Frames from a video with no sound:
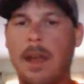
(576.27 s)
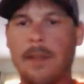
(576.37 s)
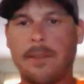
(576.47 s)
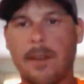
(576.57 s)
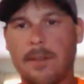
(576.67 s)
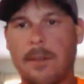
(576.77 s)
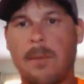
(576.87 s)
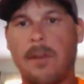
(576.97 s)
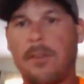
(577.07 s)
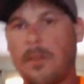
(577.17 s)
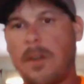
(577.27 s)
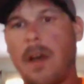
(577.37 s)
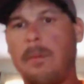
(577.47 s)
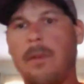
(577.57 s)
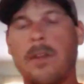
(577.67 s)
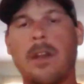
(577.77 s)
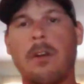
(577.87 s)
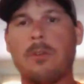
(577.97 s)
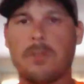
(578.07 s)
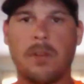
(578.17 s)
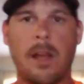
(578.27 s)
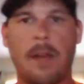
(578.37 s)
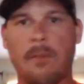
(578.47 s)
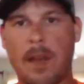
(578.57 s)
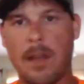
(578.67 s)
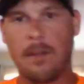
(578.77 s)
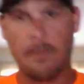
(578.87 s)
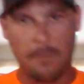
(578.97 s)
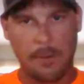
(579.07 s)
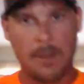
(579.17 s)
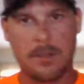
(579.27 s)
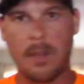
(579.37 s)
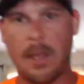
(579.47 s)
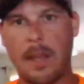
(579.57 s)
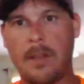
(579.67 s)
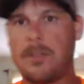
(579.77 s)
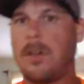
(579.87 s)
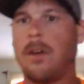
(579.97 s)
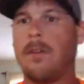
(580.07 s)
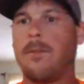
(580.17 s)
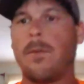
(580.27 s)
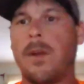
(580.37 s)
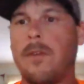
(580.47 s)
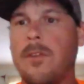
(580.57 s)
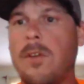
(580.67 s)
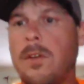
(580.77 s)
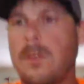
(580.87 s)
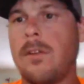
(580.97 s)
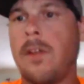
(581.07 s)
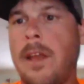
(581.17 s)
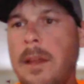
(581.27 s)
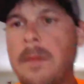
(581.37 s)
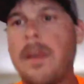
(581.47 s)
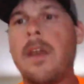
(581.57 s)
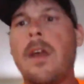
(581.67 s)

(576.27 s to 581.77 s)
and set something else on top of it and hold your line right flush to the edge of whatever unit you're laying.